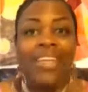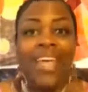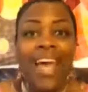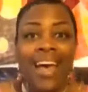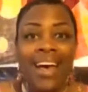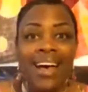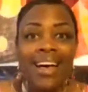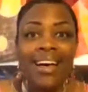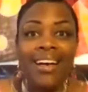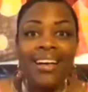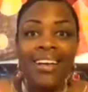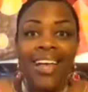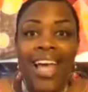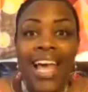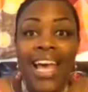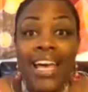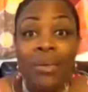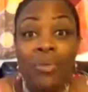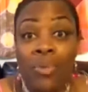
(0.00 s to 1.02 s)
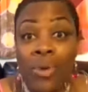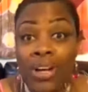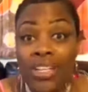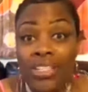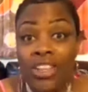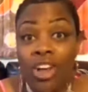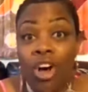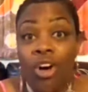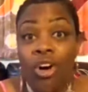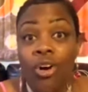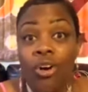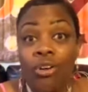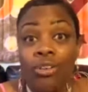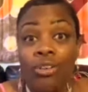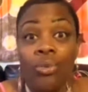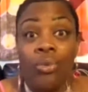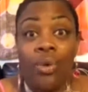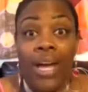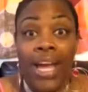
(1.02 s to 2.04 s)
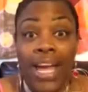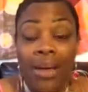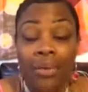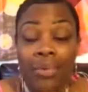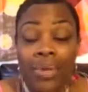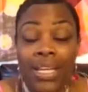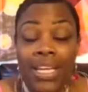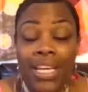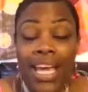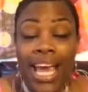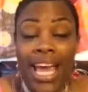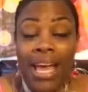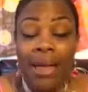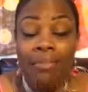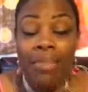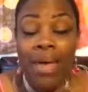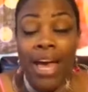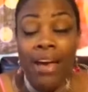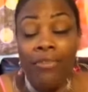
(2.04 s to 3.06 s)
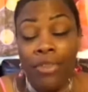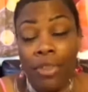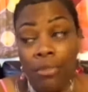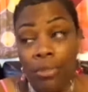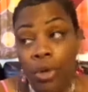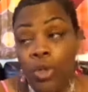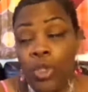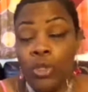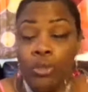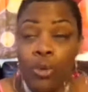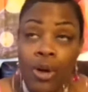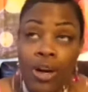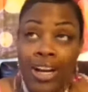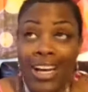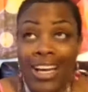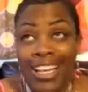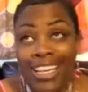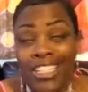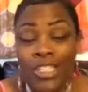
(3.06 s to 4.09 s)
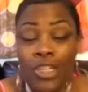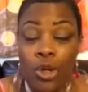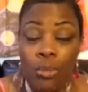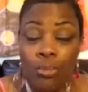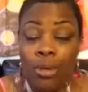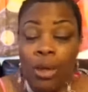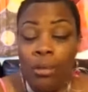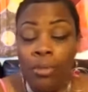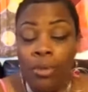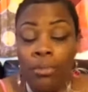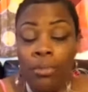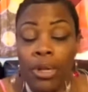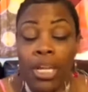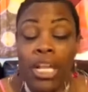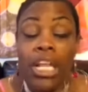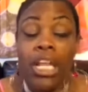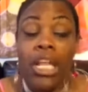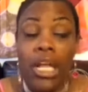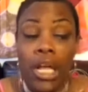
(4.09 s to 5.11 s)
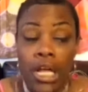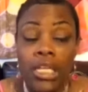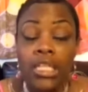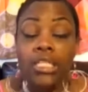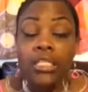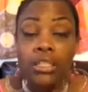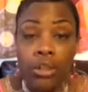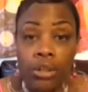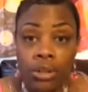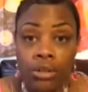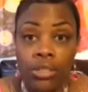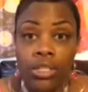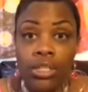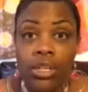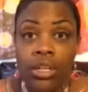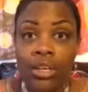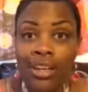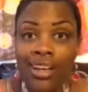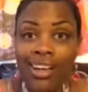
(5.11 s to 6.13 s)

yeah, it was all gray when it came back for the most part, kind of salt and pepper, but a lot of salt.